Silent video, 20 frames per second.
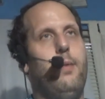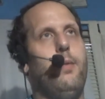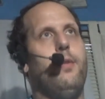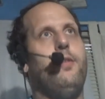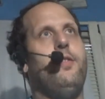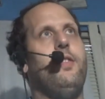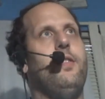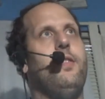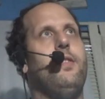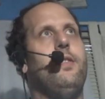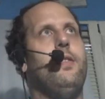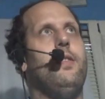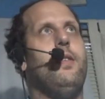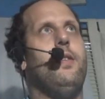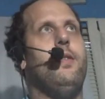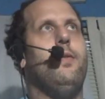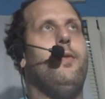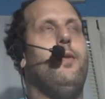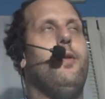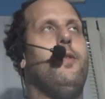and
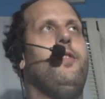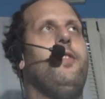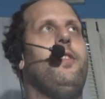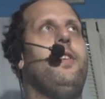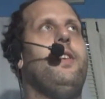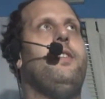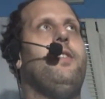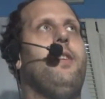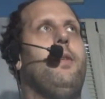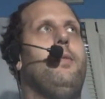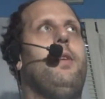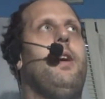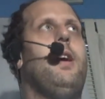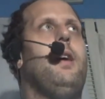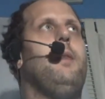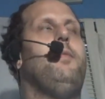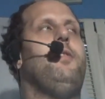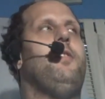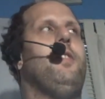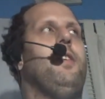unfortunately, sometimes
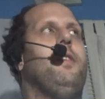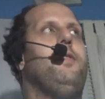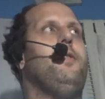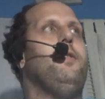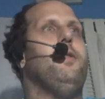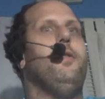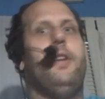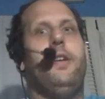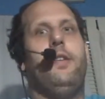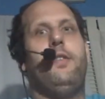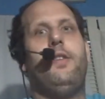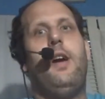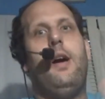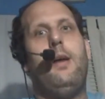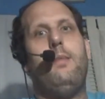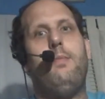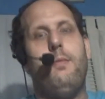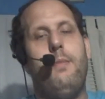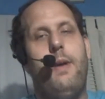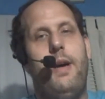stuff still gets
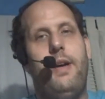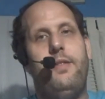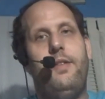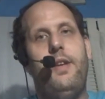compromised.